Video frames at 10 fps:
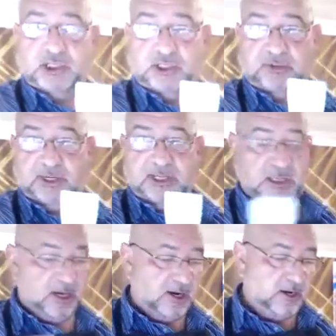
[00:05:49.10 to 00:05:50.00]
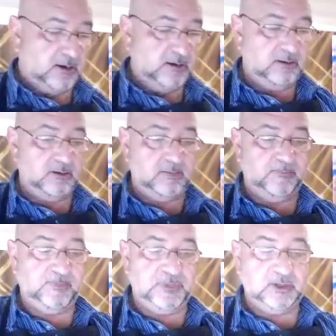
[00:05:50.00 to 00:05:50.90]
right there.
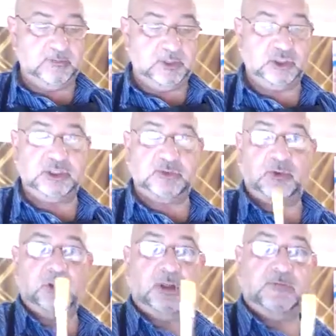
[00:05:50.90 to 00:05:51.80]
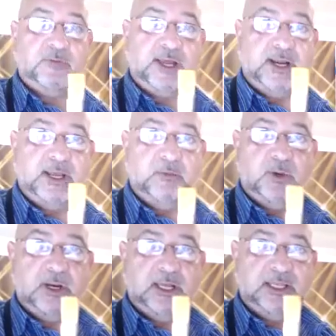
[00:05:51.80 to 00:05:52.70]
Much smaller flathead one
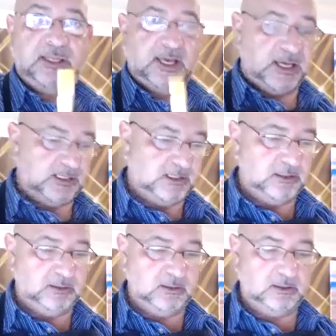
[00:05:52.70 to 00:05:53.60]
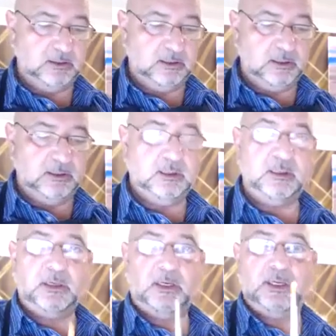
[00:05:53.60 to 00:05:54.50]
like that. A
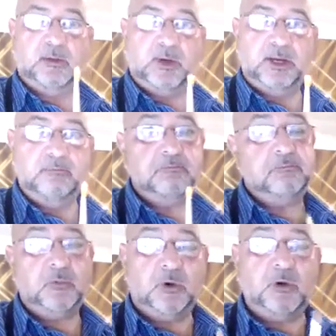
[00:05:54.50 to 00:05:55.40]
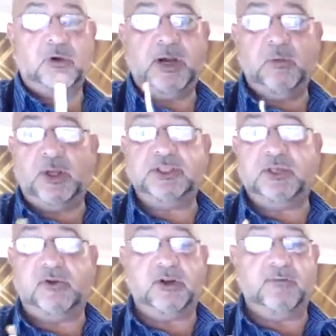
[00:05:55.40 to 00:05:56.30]
little one. Or any ones you've got
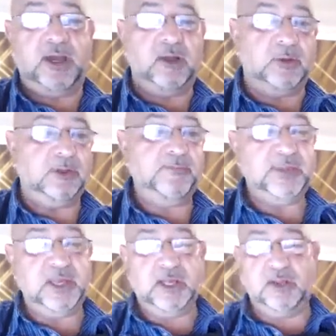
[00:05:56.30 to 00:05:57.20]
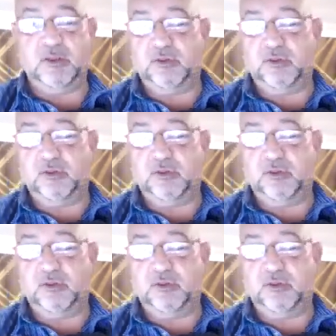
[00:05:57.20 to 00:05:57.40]
available. The